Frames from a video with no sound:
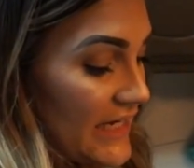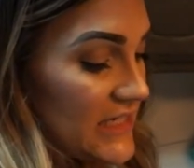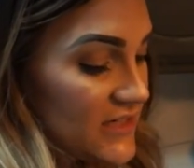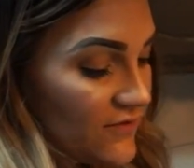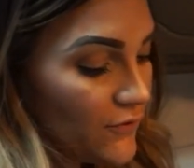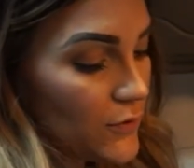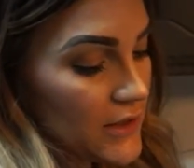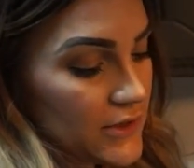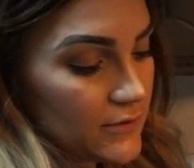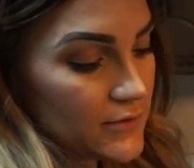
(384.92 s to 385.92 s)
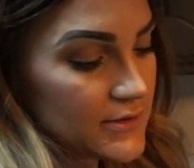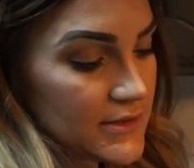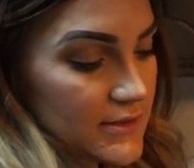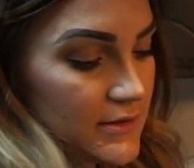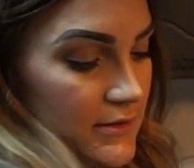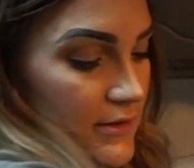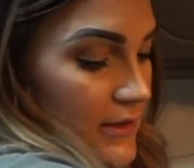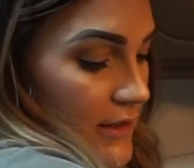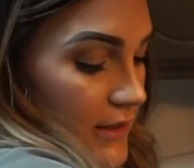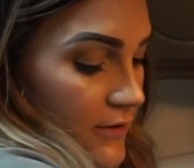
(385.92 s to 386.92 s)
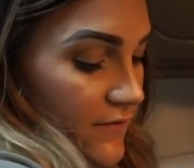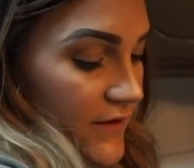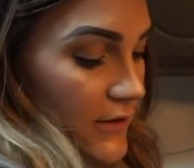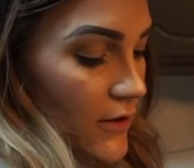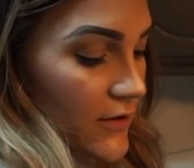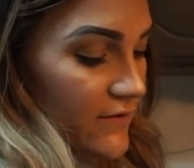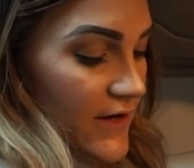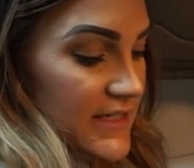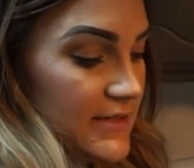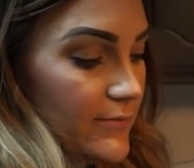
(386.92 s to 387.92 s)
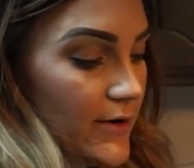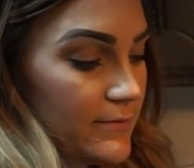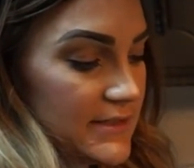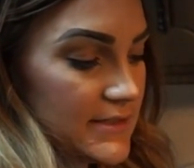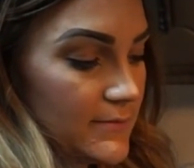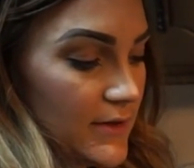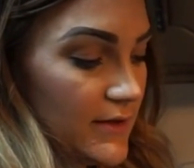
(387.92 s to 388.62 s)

At least 4 adults. It'll feed all of us and probably some